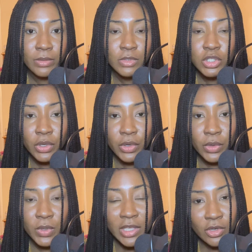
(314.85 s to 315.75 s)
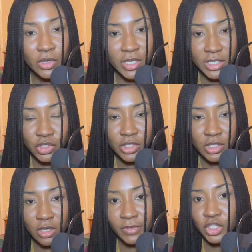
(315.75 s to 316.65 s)
So either you teach
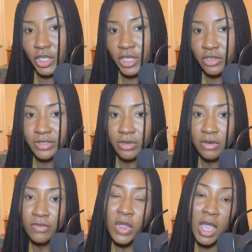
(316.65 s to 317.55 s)
yourself, educate yourself,